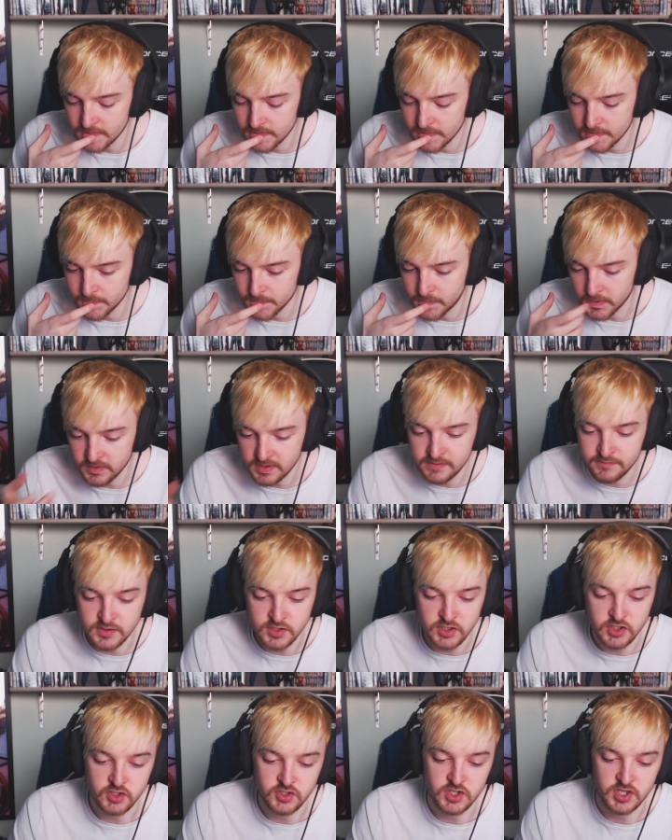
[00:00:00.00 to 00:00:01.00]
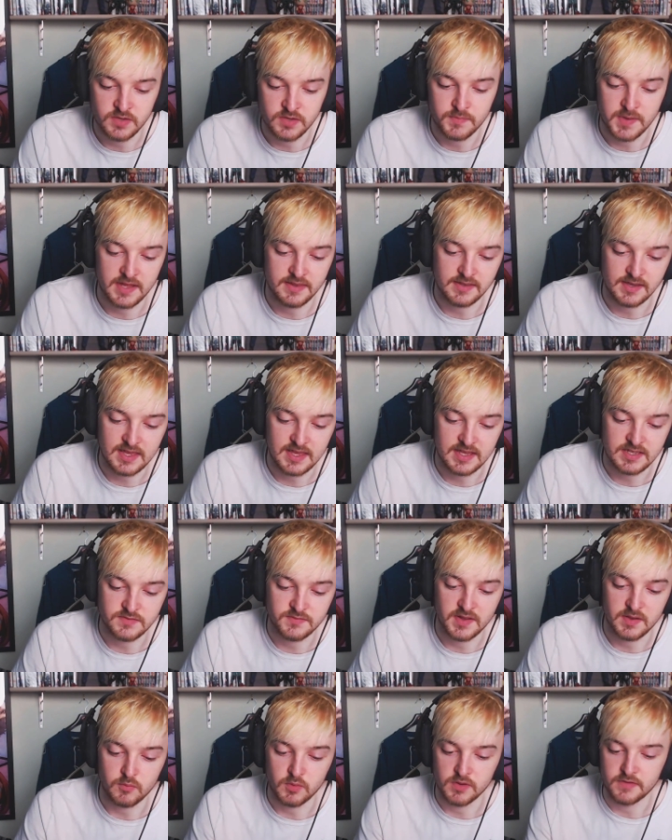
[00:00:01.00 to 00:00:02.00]
But even judging by the case of
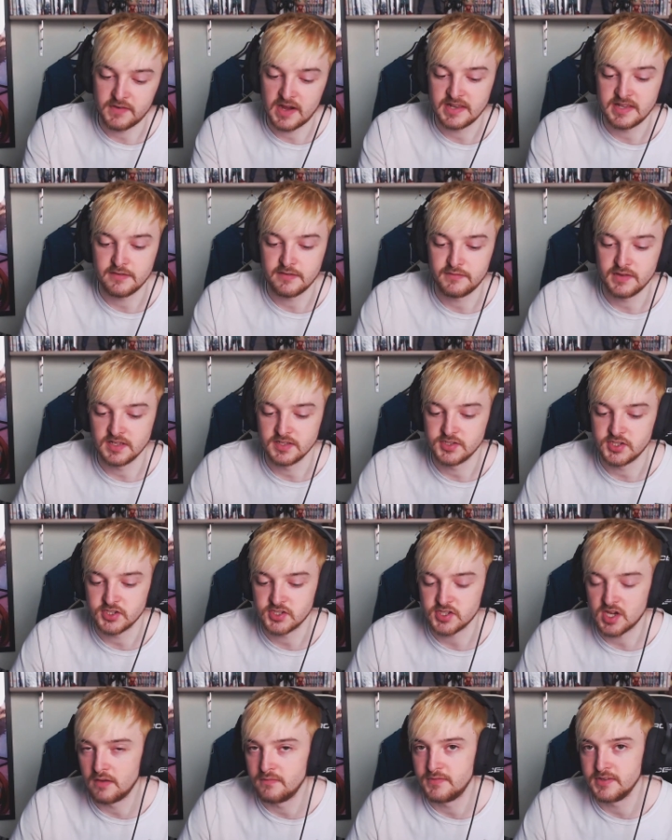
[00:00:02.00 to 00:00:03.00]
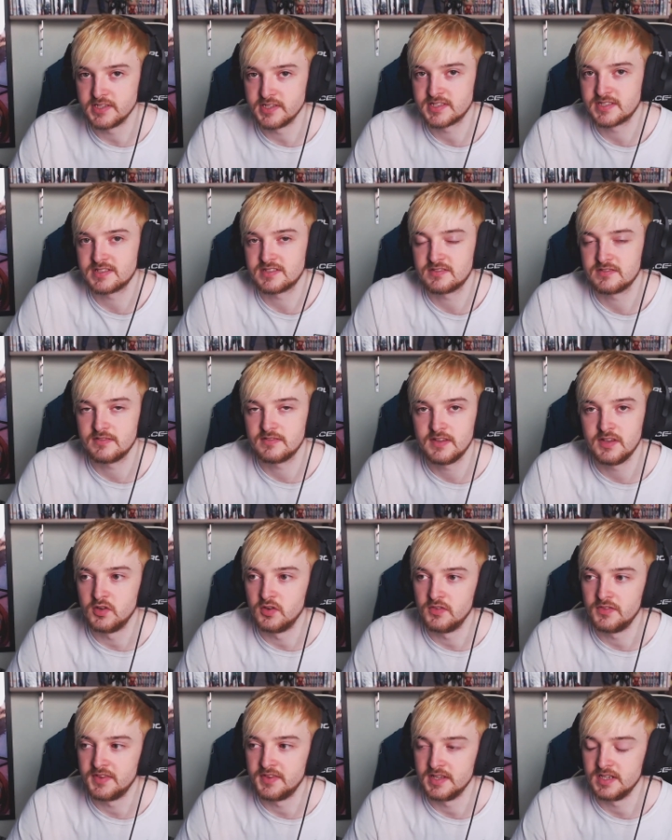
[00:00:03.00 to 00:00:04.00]
like with Vanya Village, it's obvious, you
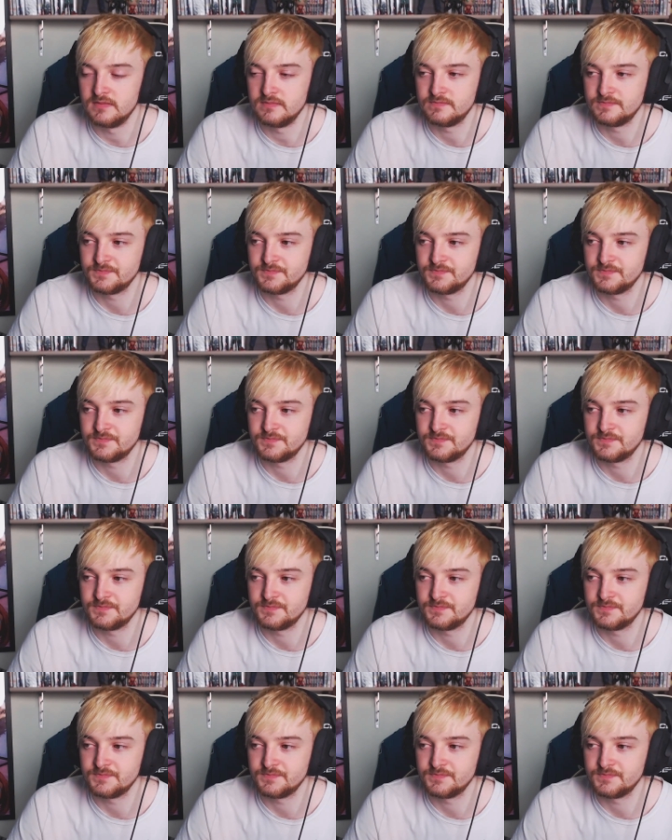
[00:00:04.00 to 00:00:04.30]
know, that,